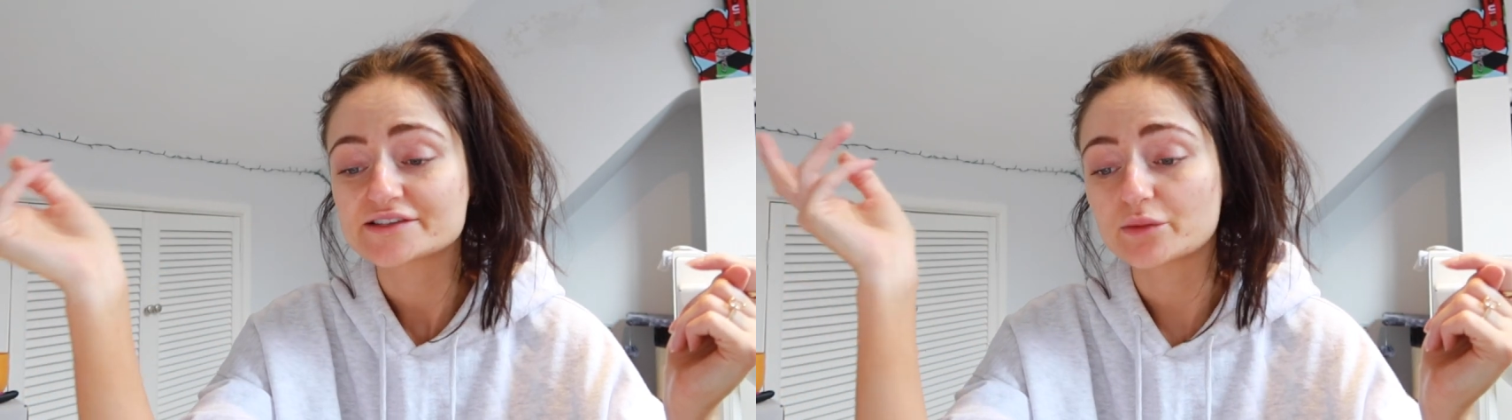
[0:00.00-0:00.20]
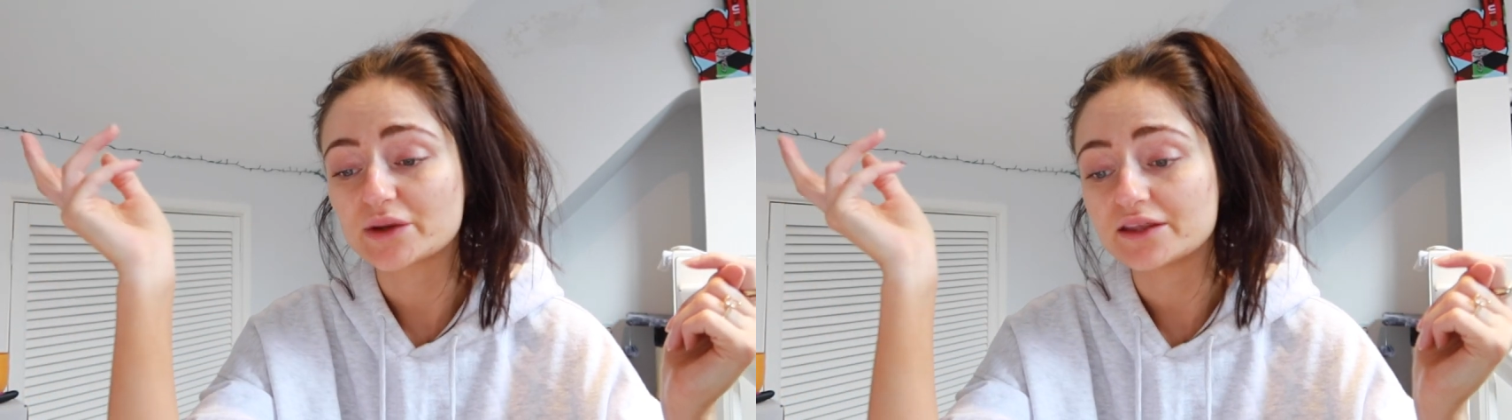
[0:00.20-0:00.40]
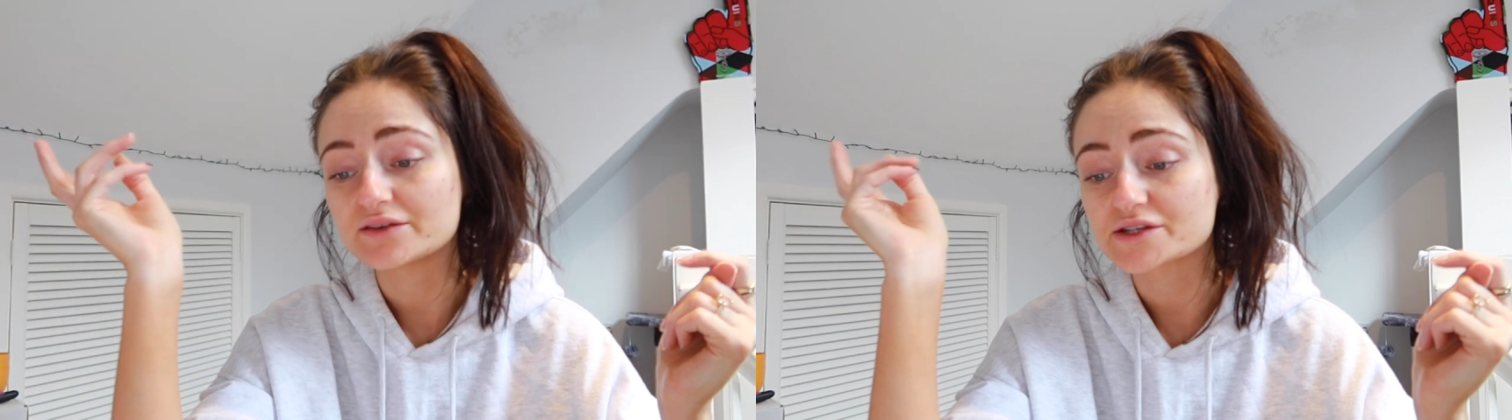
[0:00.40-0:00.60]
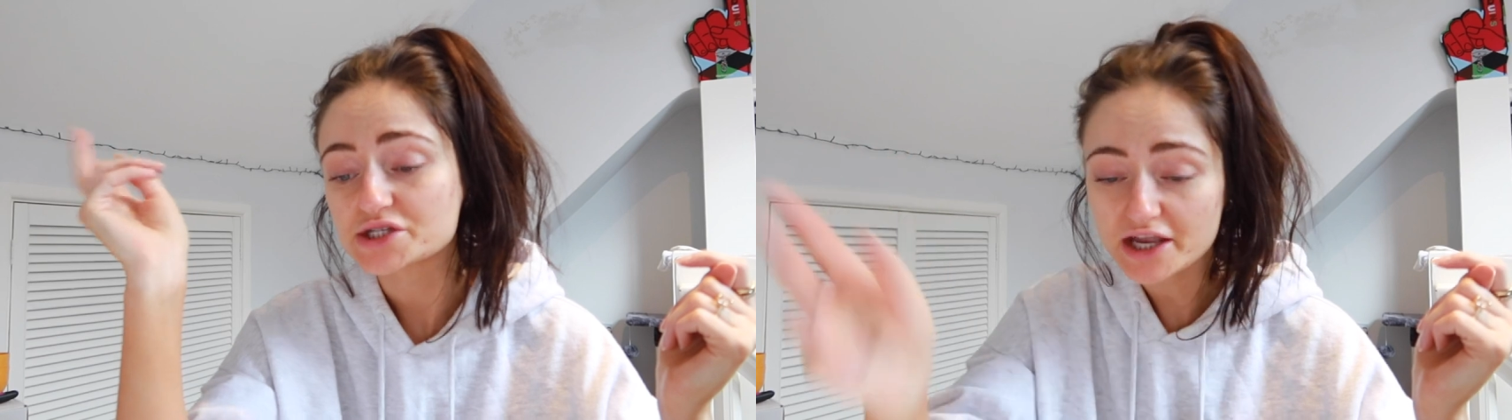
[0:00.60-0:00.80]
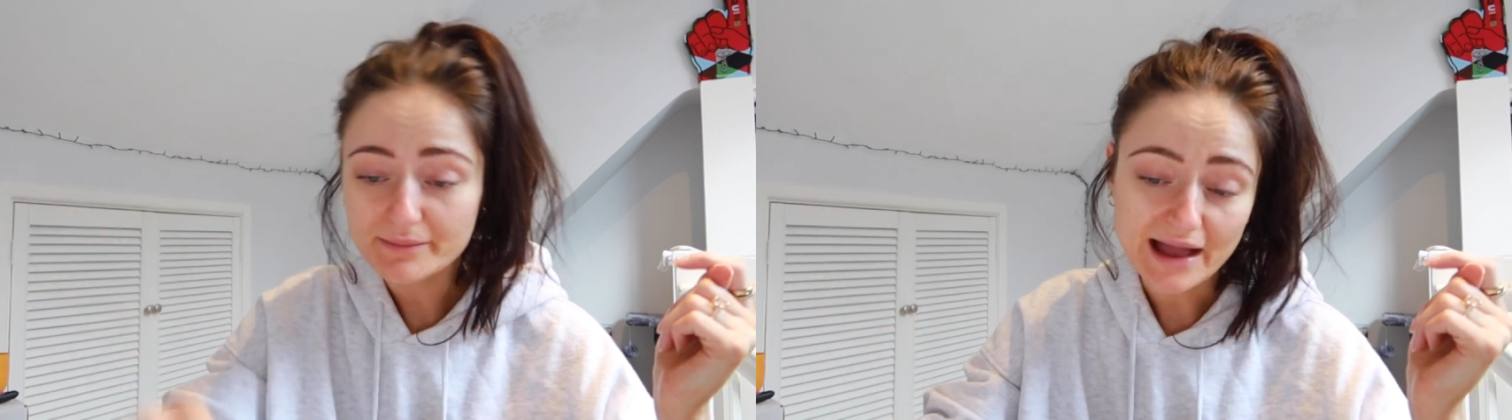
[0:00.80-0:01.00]
So we use a
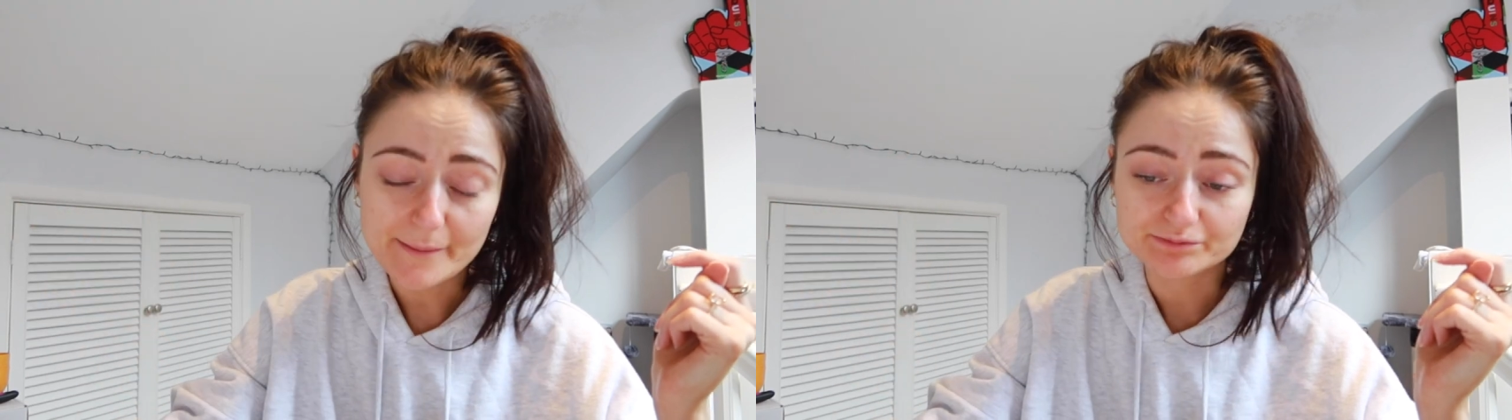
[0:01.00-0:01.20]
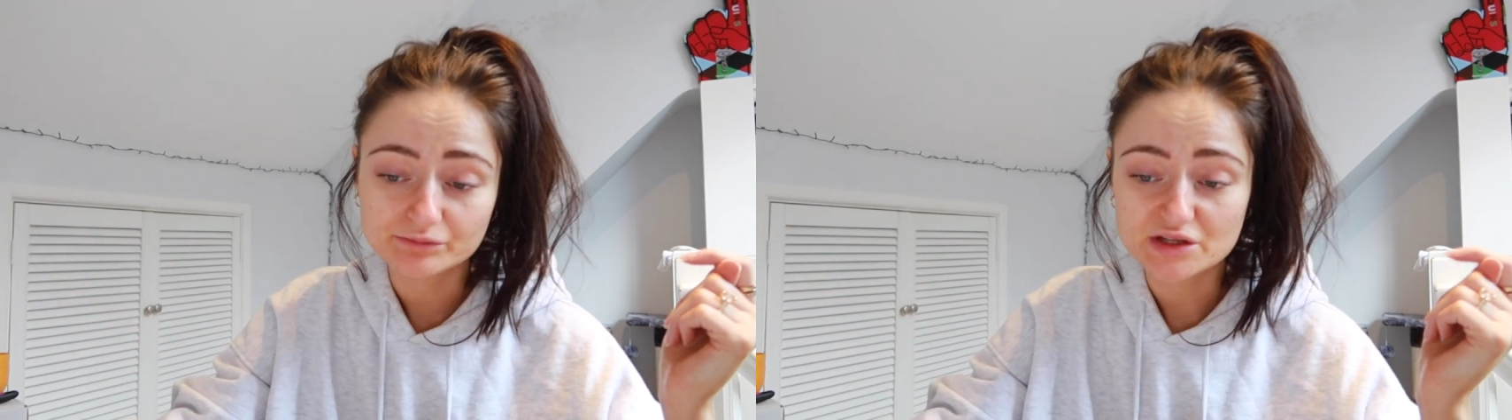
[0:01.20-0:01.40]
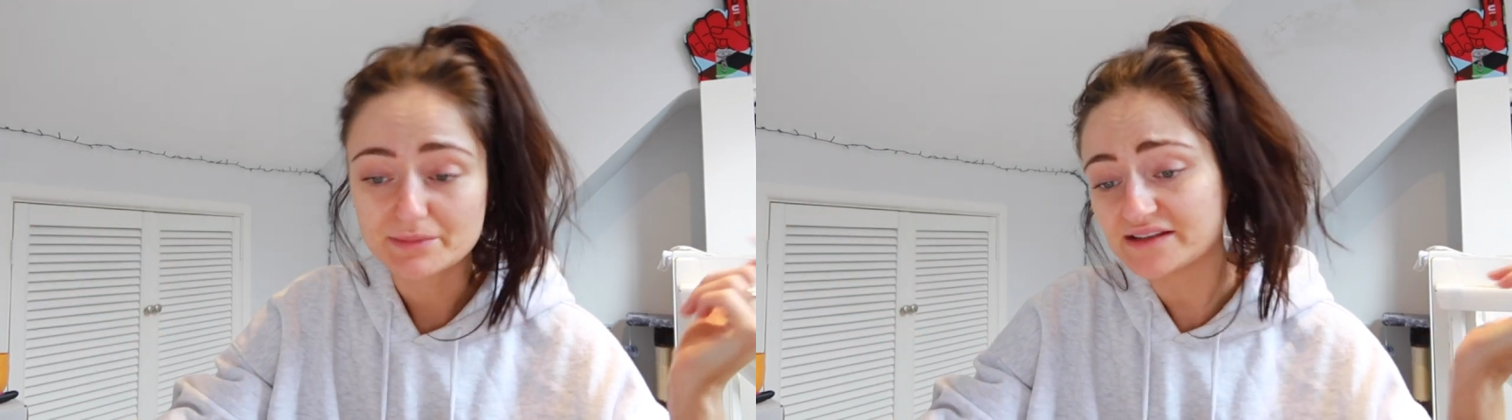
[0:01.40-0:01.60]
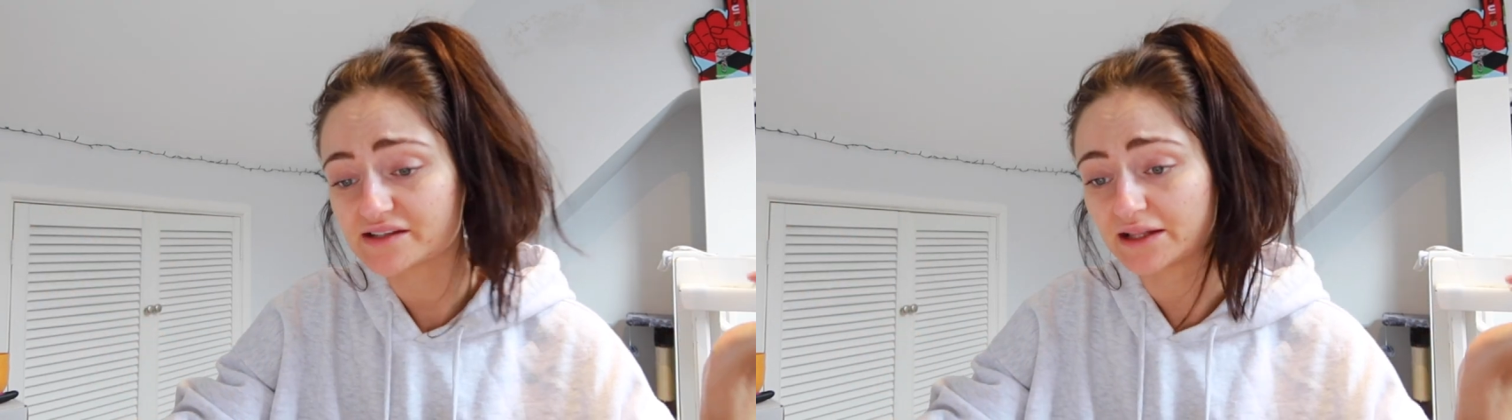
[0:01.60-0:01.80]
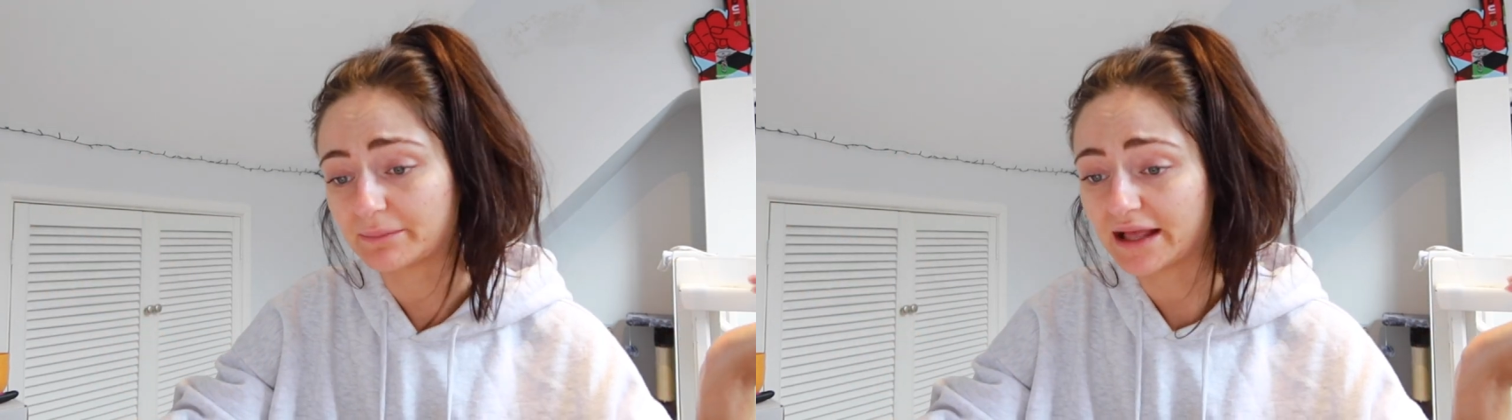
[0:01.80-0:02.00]
show map to basically